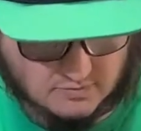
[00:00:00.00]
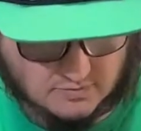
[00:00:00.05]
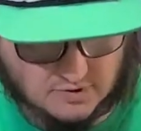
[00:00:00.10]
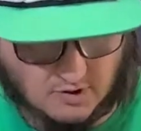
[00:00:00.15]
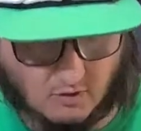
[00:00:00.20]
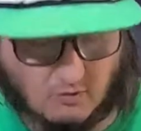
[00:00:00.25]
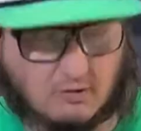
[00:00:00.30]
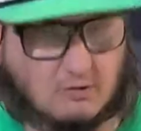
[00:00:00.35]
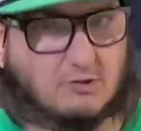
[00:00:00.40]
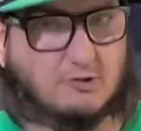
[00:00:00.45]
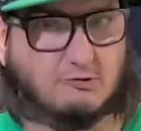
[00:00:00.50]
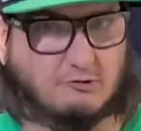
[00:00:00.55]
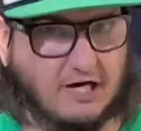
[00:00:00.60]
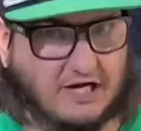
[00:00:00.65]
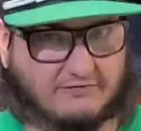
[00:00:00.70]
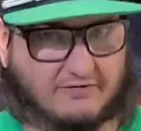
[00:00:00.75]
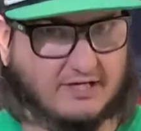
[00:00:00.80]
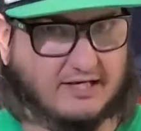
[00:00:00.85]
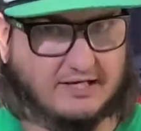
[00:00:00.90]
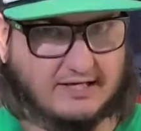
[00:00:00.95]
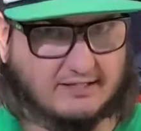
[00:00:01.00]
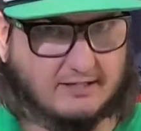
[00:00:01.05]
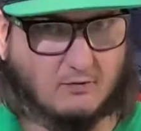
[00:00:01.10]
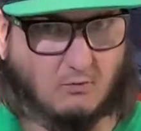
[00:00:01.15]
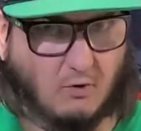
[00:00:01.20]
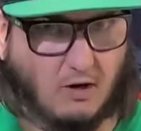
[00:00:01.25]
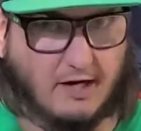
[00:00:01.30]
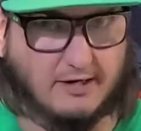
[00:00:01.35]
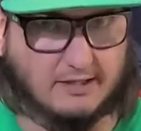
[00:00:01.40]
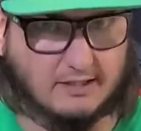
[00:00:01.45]
Don't go driving it in the
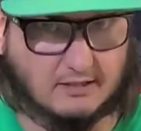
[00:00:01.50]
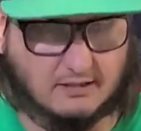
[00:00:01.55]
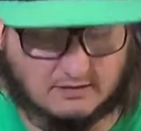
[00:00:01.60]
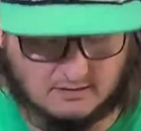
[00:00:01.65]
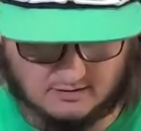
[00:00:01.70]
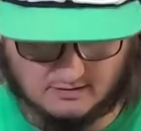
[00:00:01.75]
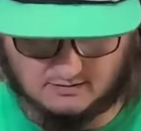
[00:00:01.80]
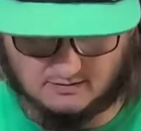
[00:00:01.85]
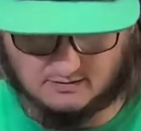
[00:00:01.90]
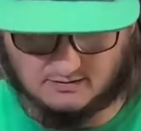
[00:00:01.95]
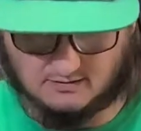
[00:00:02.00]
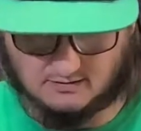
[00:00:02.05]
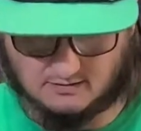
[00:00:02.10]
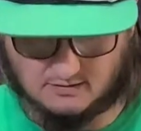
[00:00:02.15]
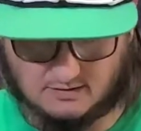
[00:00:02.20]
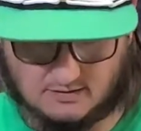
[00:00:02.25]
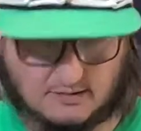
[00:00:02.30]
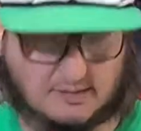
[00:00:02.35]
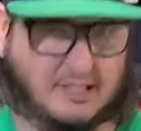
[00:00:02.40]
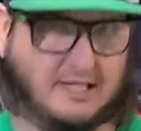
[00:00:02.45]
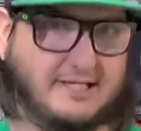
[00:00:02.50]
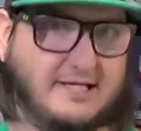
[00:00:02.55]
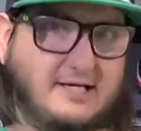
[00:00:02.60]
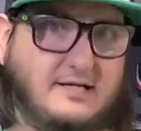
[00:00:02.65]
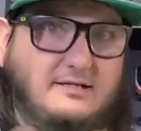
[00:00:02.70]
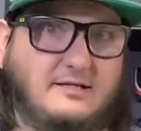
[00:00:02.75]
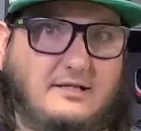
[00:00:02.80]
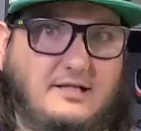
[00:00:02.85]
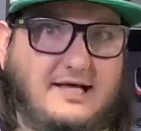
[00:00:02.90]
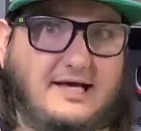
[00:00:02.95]
water. Saw that
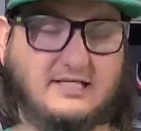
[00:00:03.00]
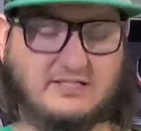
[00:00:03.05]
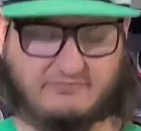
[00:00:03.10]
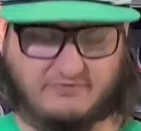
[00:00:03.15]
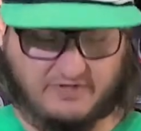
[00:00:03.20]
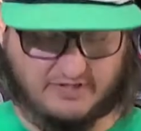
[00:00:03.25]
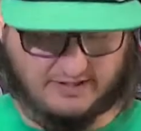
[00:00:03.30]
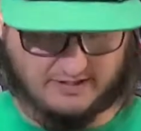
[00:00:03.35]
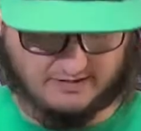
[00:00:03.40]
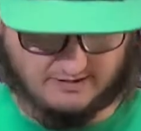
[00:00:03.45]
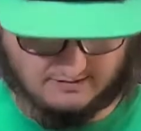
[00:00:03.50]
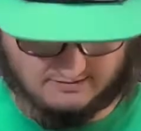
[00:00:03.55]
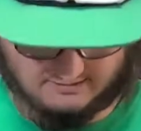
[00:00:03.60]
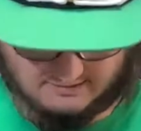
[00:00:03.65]
on the last video.